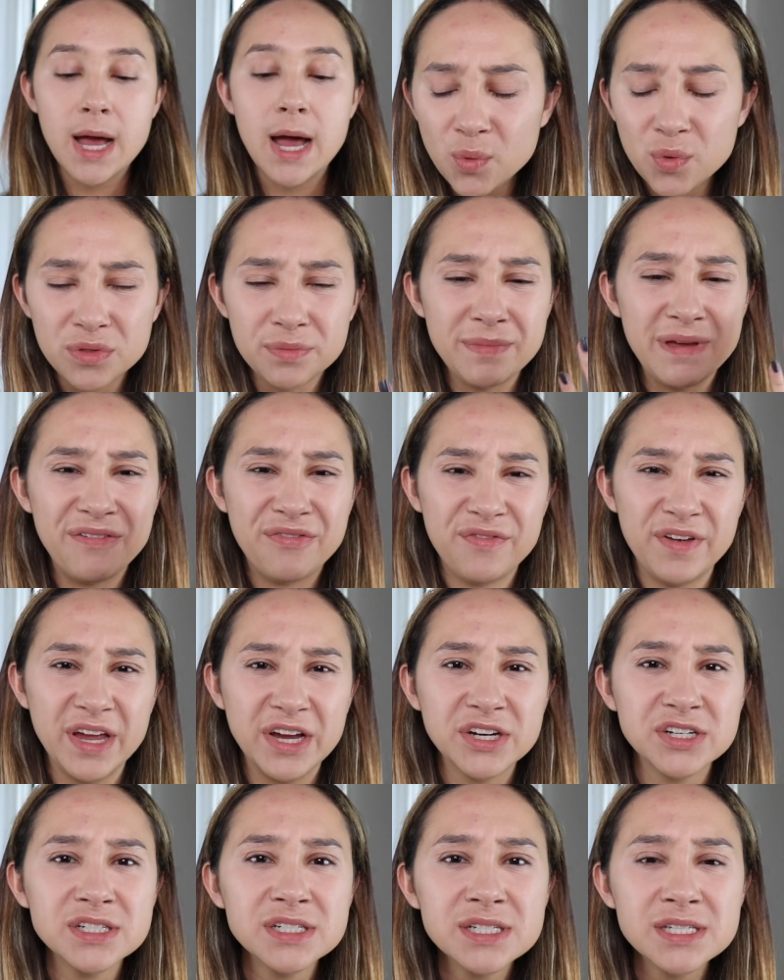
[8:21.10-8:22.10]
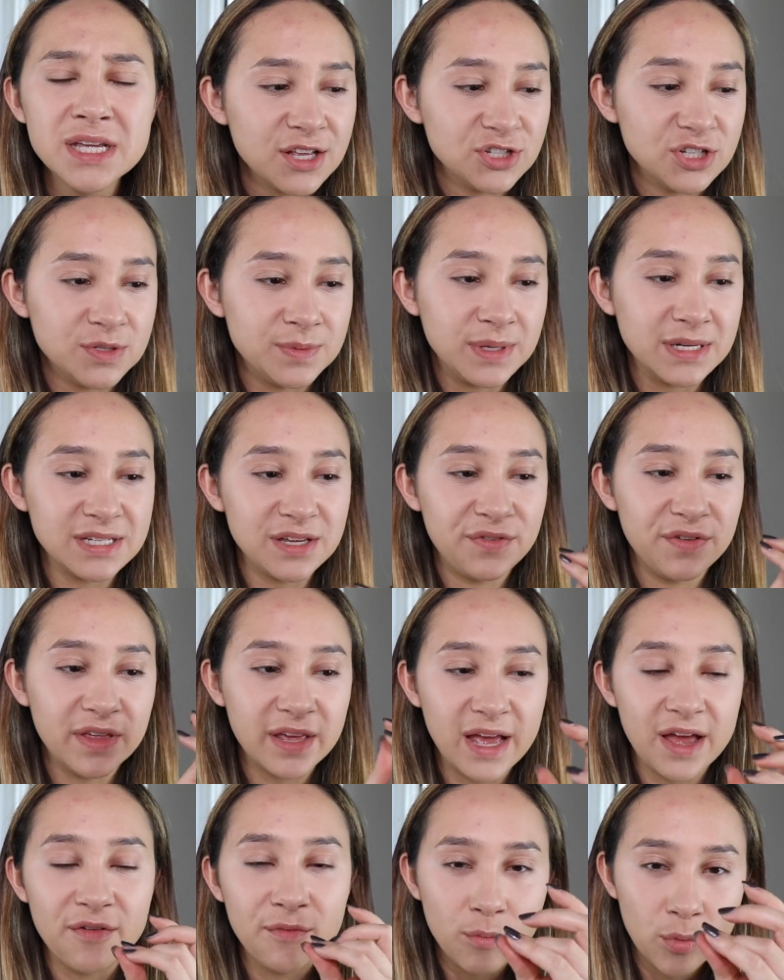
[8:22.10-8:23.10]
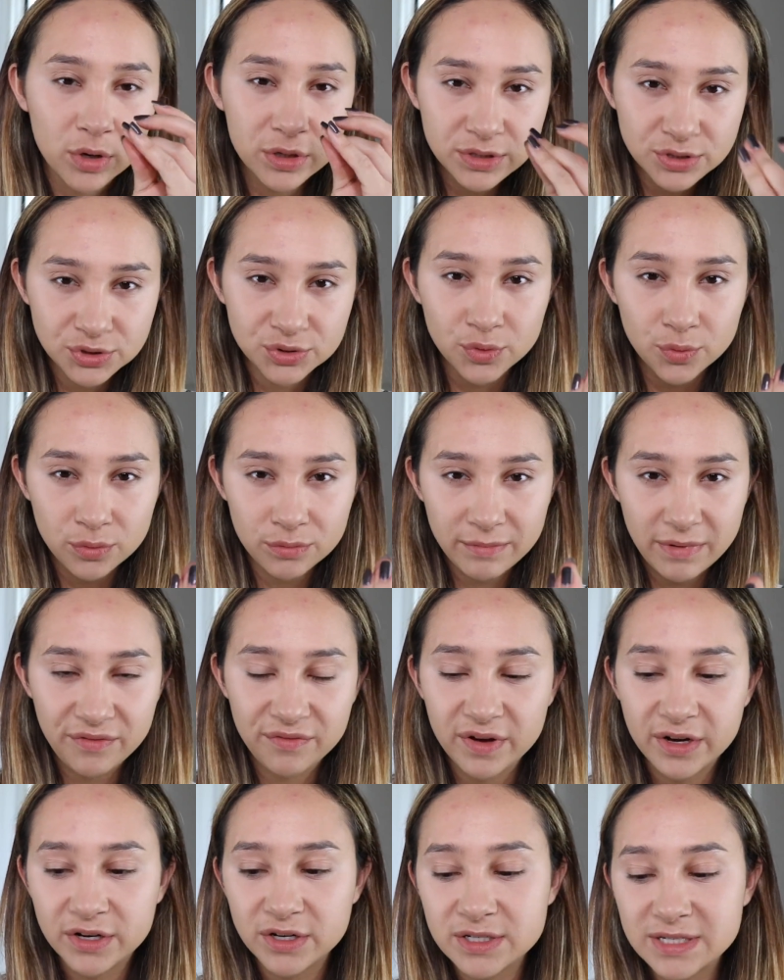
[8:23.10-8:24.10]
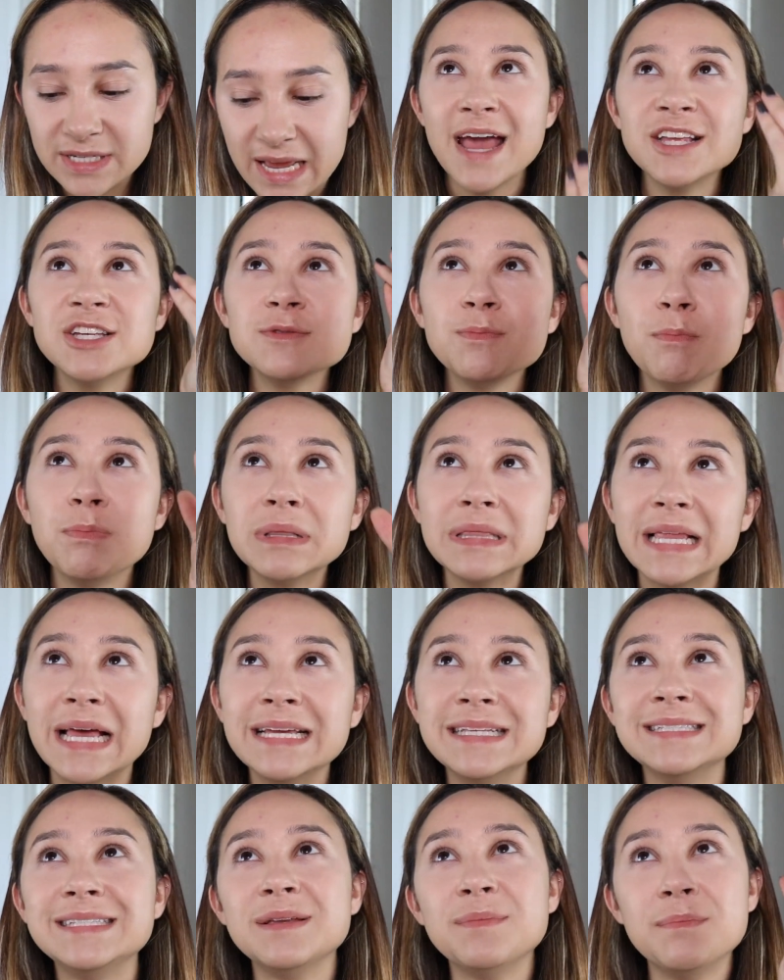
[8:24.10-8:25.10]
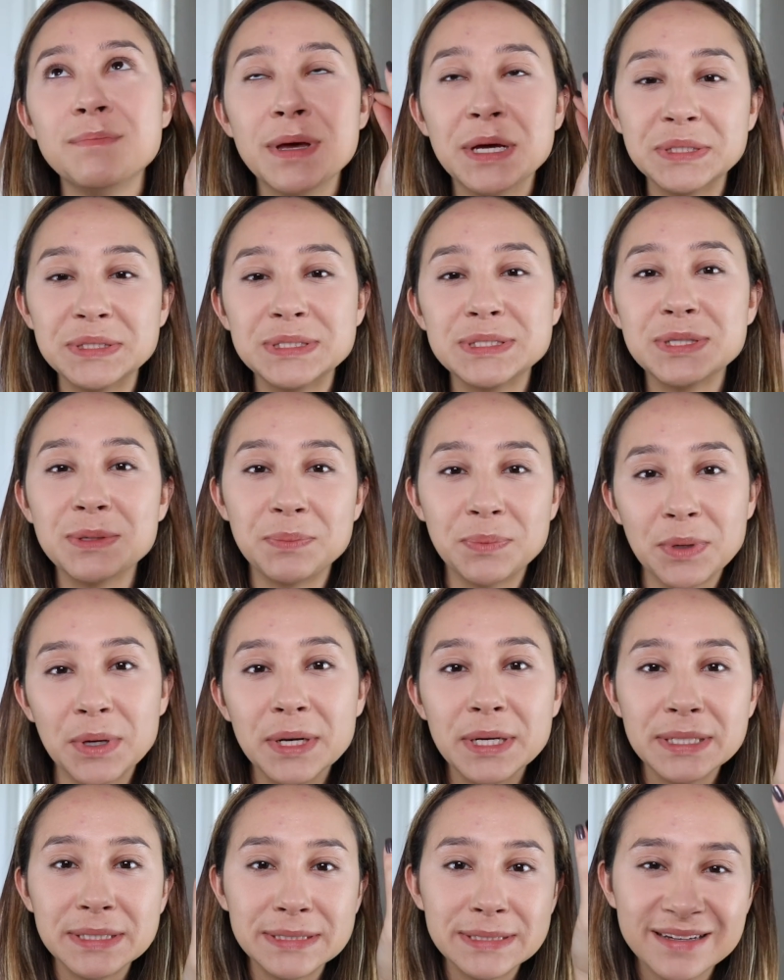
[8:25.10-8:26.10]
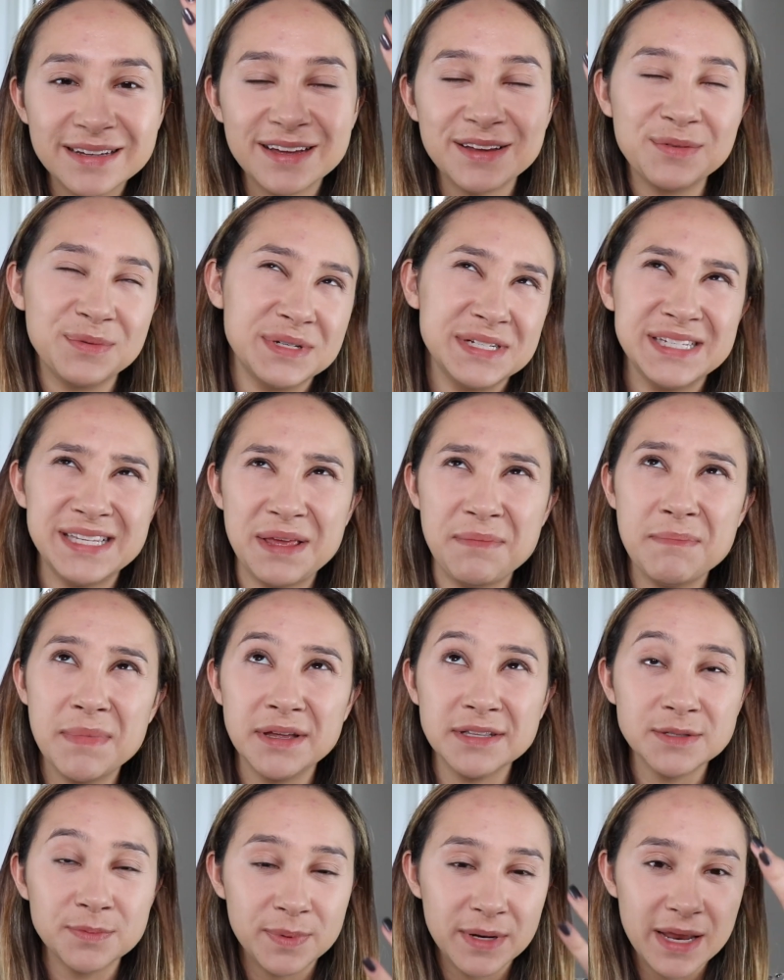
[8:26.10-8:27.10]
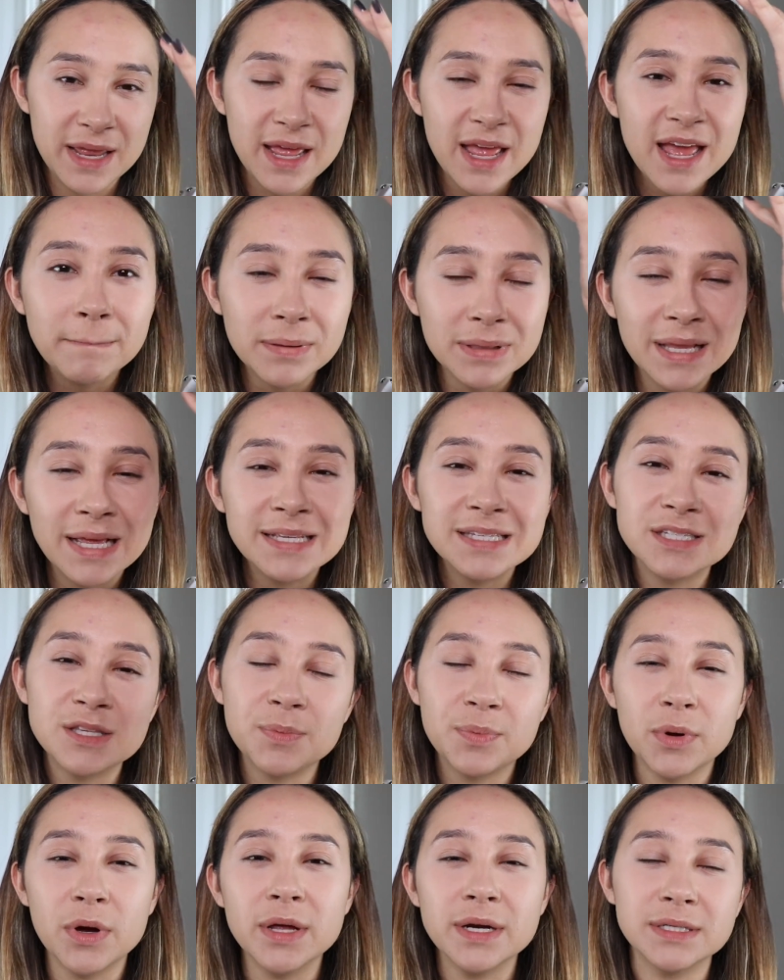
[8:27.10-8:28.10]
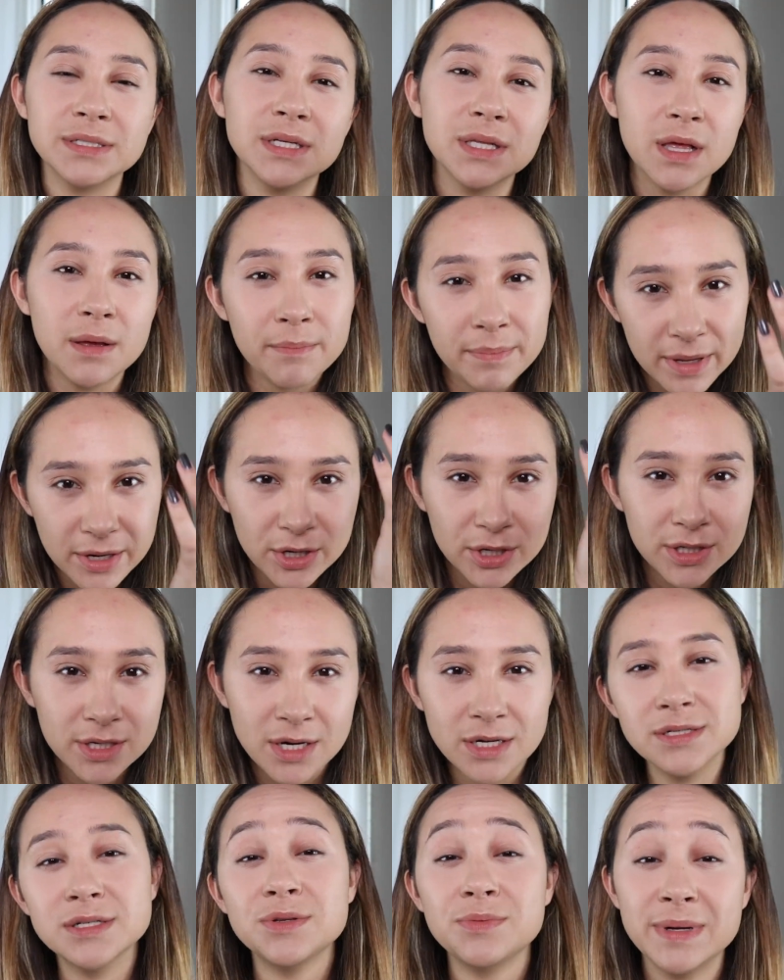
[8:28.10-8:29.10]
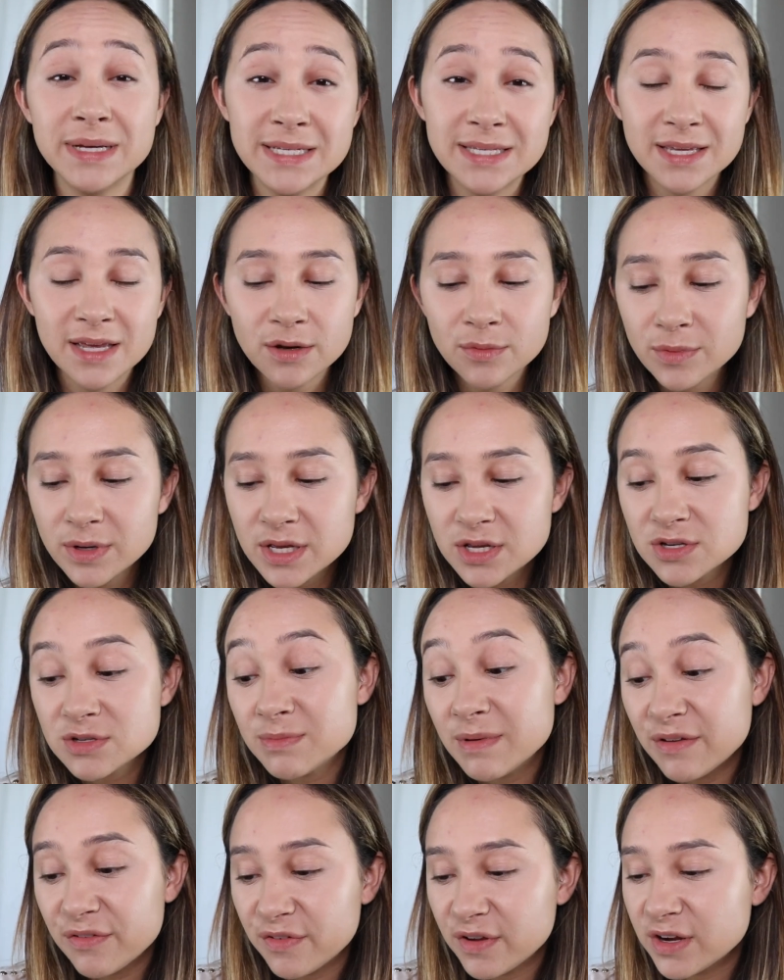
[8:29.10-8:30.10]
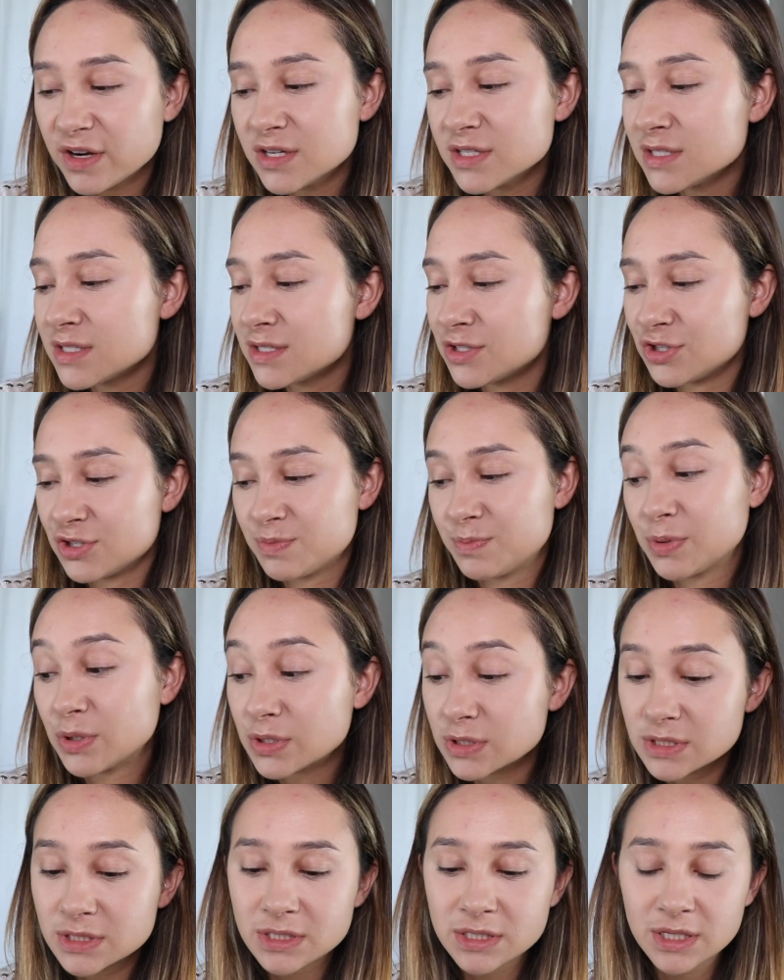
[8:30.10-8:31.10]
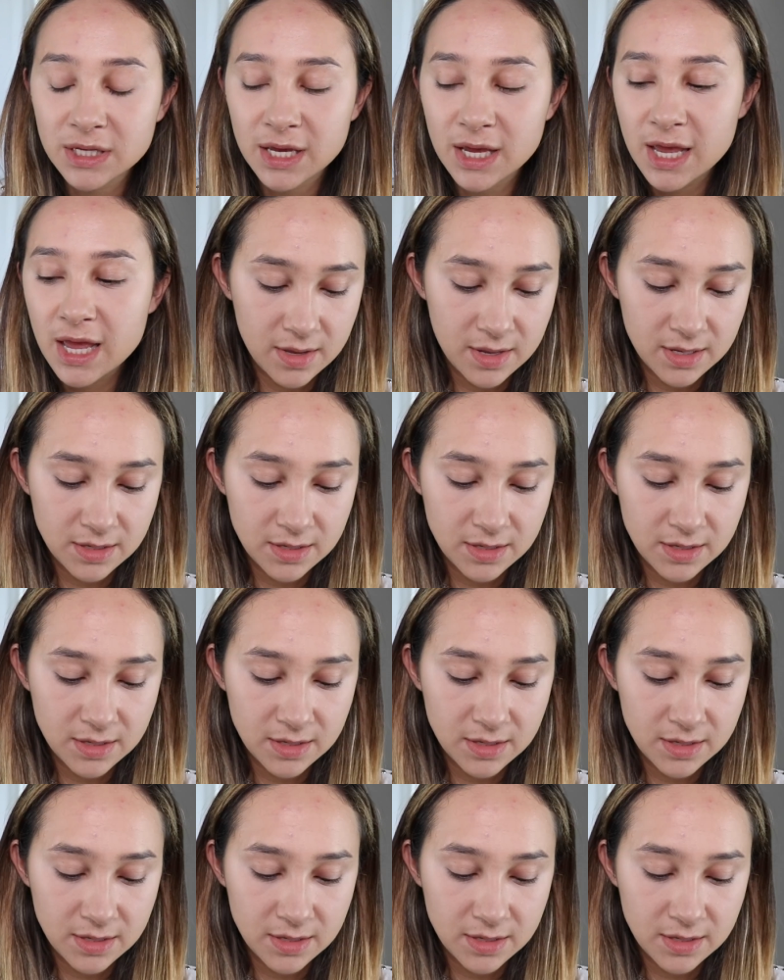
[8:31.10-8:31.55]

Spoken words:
with my fingers, just because I feel like I have more control with my fingers. It just blends and melts the product. I don't want to say melts, but it blends the product a lot better onto my skin when I use my fingers, just personally.